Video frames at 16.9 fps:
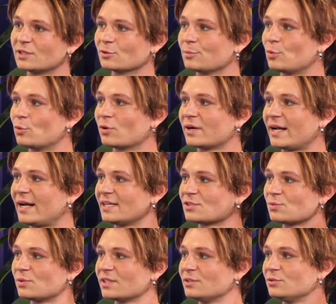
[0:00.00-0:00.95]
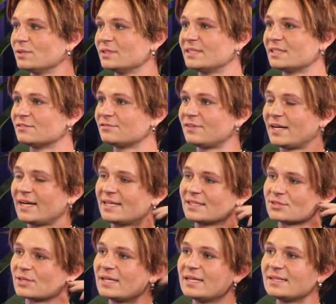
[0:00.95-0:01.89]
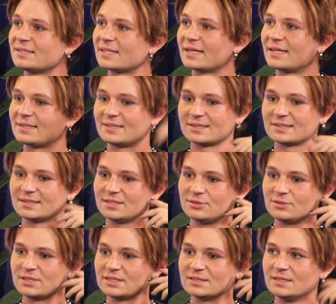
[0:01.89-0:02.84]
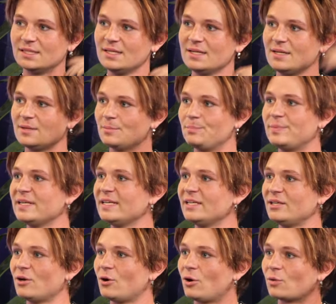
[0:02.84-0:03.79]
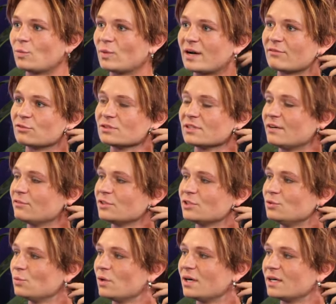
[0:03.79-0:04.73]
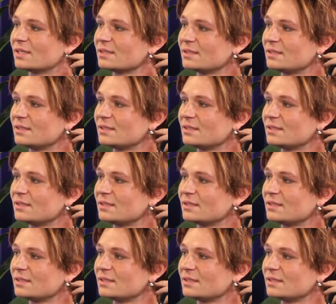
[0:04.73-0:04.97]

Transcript: born as, what you identify as, or anything. I think that you can be on whatever level you want.